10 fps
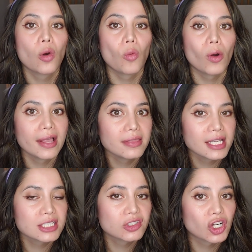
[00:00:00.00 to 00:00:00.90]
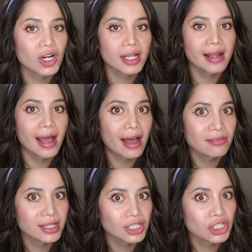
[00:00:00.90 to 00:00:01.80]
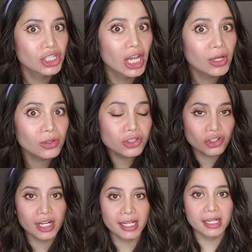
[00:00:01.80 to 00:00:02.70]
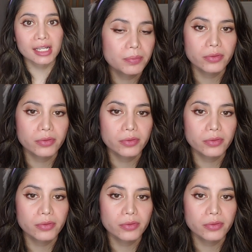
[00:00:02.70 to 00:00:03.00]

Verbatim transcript: when they started having children,